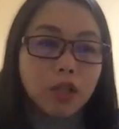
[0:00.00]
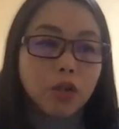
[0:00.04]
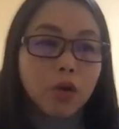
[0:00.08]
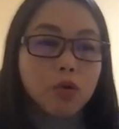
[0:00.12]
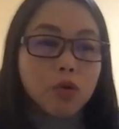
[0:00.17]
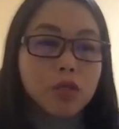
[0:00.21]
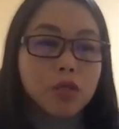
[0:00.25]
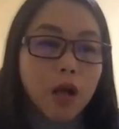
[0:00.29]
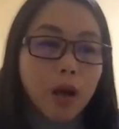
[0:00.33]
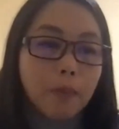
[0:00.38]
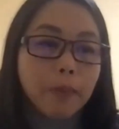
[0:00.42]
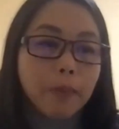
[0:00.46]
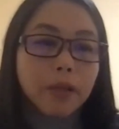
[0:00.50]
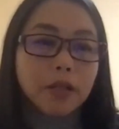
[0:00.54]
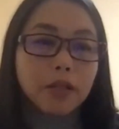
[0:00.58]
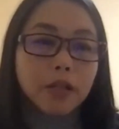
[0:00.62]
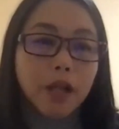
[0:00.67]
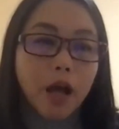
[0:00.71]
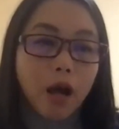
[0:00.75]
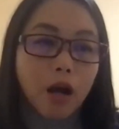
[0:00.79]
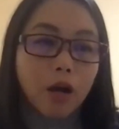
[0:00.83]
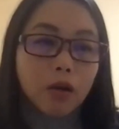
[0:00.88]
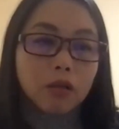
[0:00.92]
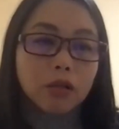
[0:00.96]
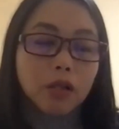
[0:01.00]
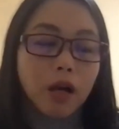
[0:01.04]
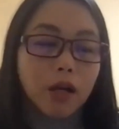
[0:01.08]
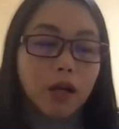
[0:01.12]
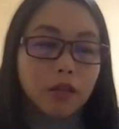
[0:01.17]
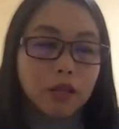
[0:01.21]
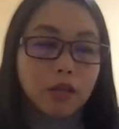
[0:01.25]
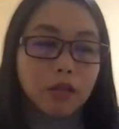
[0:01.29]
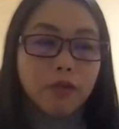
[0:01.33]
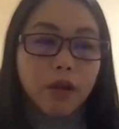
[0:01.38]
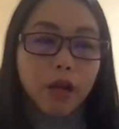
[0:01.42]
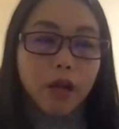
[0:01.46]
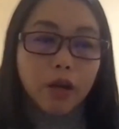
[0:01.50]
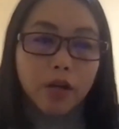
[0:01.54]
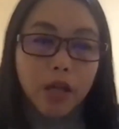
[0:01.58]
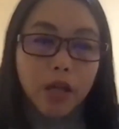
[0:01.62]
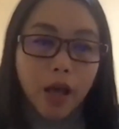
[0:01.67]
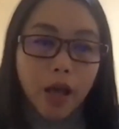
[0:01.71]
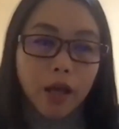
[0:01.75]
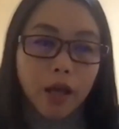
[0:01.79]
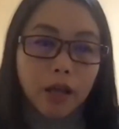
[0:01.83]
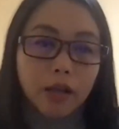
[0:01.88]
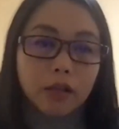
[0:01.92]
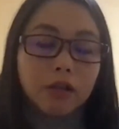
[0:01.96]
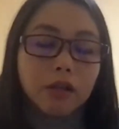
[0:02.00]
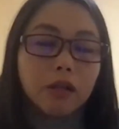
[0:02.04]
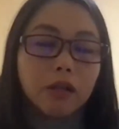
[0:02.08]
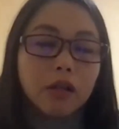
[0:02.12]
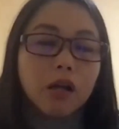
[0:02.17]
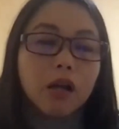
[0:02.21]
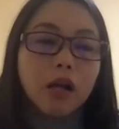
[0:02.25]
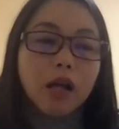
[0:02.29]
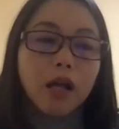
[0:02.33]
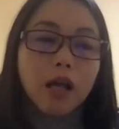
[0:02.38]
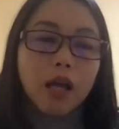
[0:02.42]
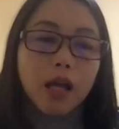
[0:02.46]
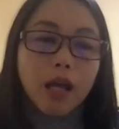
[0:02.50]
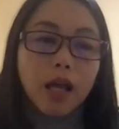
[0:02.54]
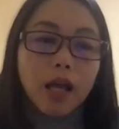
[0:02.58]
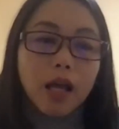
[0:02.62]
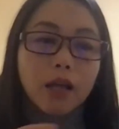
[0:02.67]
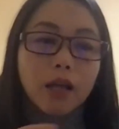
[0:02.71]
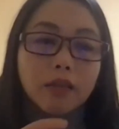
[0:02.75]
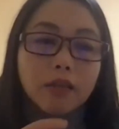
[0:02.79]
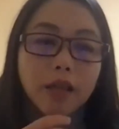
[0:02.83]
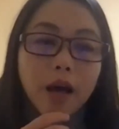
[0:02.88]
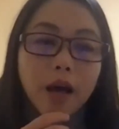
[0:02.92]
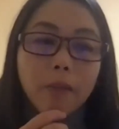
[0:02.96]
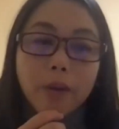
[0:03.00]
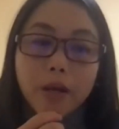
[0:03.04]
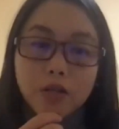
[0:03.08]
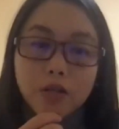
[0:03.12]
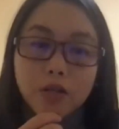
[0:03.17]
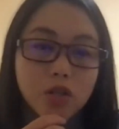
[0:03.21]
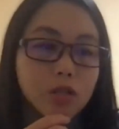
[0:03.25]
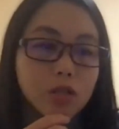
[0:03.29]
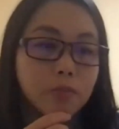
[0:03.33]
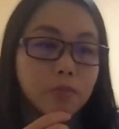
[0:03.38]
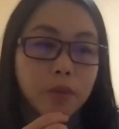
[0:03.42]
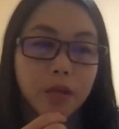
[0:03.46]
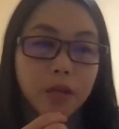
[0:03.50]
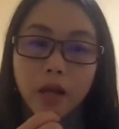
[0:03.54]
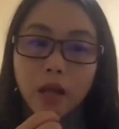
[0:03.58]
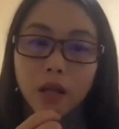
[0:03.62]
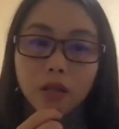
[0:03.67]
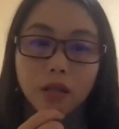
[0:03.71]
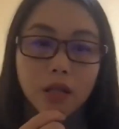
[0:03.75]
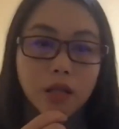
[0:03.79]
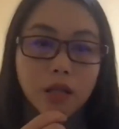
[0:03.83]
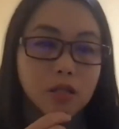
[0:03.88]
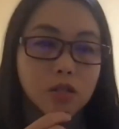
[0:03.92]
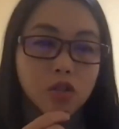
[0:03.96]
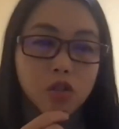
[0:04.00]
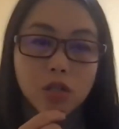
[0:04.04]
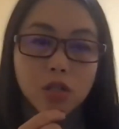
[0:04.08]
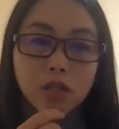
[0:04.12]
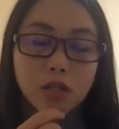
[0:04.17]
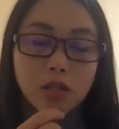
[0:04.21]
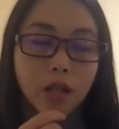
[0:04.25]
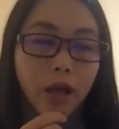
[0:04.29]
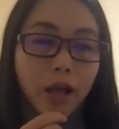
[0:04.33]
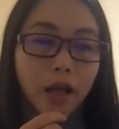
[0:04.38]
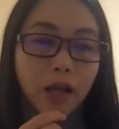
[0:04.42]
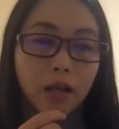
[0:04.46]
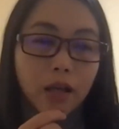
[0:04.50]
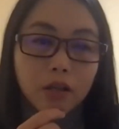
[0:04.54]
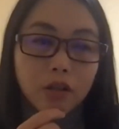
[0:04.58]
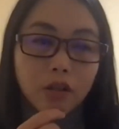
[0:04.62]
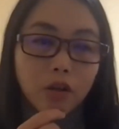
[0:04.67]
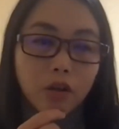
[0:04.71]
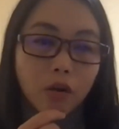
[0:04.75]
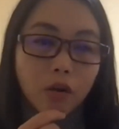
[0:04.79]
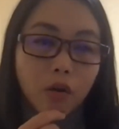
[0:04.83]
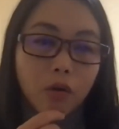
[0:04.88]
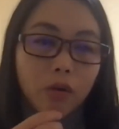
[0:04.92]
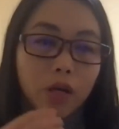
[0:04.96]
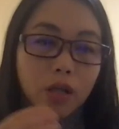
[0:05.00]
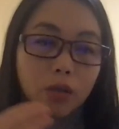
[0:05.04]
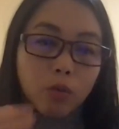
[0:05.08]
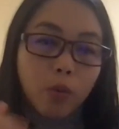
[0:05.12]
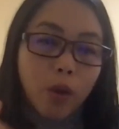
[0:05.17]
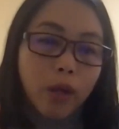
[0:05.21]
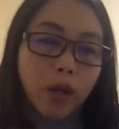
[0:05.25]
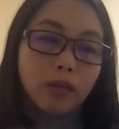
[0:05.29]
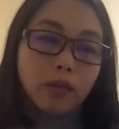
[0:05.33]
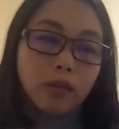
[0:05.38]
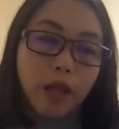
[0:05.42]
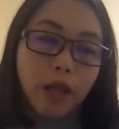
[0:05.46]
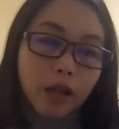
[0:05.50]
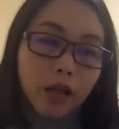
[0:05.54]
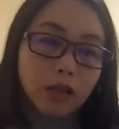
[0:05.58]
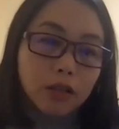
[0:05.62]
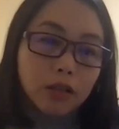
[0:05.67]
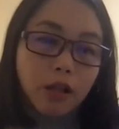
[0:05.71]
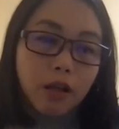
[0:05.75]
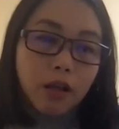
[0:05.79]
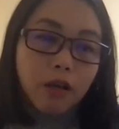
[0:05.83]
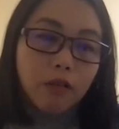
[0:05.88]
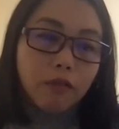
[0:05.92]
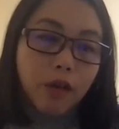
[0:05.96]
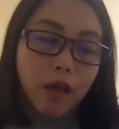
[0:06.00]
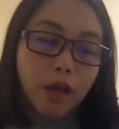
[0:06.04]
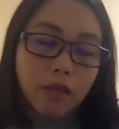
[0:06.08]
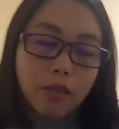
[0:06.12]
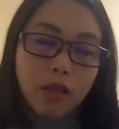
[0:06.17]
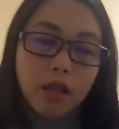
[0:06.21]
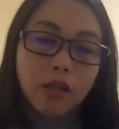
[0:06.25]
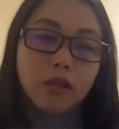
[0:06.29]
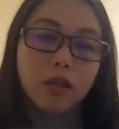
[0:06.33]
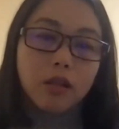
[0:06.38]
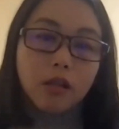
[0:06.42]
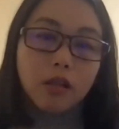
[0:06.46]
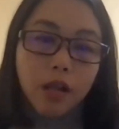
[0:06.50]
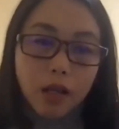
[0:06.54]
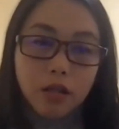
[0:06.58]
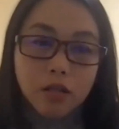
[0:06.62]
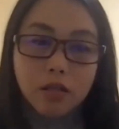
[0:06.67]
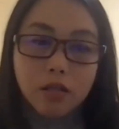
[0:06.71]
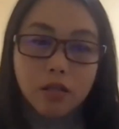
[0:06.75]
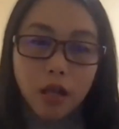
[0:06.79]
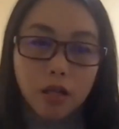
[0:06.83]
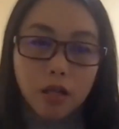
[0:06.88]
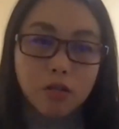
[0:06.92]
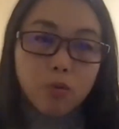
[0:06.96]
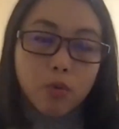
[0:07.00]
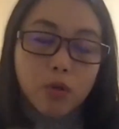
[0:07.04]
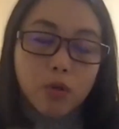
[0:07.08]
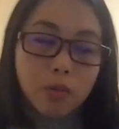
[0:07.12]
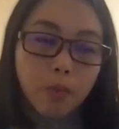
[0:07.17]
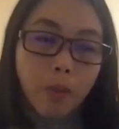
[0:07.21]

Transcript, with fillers: it goes up and down at the very end and that might just be it it's just like you know it went negative and then the next test was